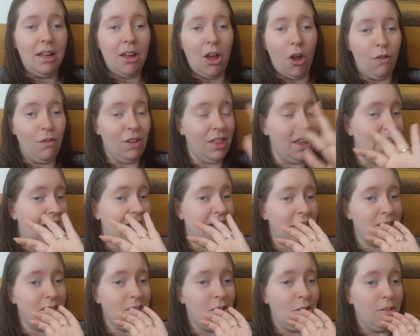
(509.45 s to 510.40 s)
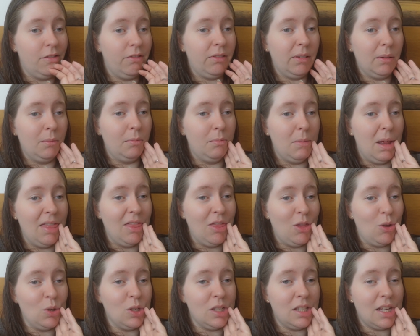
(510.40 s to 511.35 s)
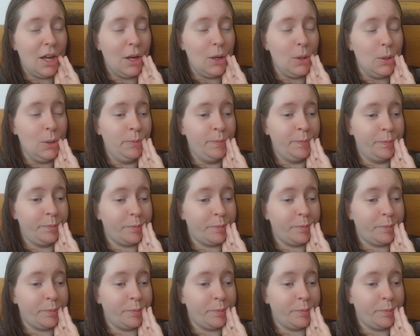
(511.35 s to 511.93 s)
over the next sort of month or so.